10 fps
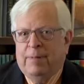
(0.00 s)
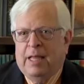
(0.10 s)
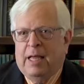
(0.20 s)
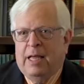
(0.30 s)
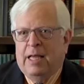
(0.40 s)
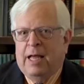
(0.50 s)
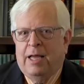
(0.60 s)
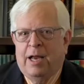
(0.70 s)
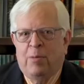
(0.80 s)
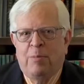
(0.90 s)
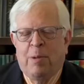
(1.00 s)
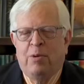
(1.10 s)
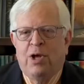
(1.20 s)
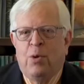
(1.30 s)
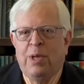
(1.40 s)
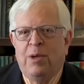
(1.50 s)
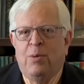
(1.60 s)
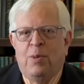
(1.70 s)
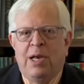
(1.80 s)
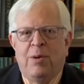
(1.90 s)
Uh, I, I, remember going
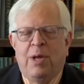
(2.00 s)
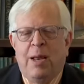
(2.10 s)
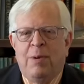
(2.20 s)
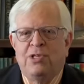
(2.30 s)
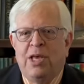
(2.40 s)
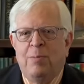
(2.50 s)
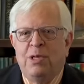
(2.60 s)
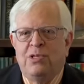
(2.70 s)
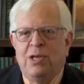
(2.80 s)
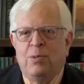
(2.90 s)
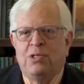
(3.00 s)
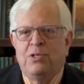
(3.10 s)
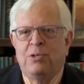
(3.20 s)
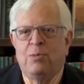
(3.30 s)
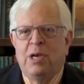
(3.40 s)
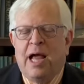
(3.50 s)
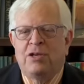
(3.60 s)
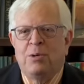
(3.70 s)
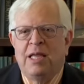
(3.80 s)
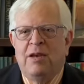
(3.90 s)
when, when MSNBC would would
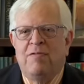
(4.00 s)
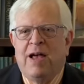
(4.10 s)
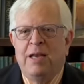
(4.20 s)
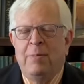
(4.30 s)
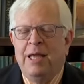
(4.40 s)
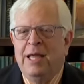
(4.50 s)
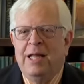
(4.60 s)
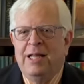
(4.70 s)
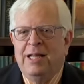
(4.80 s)
actually invite me.